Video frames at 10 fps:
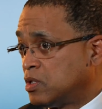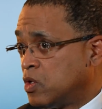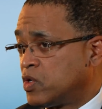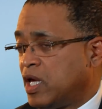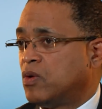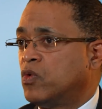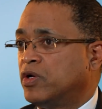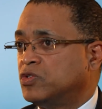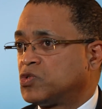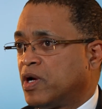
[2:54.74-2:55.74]
locate where
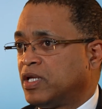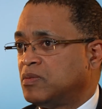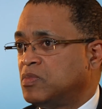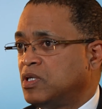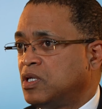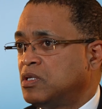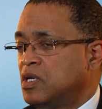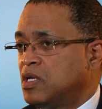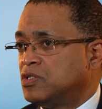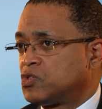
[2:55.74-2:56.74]
you're trying to be,
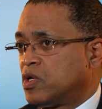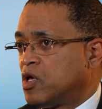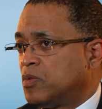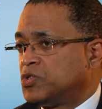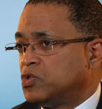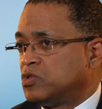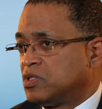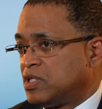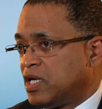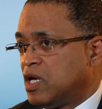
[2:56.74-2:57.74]
so it helps you to
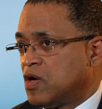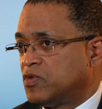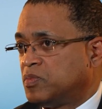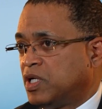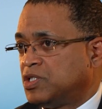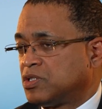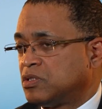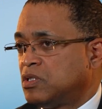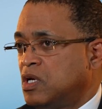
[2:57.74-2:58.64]
take care of a patient.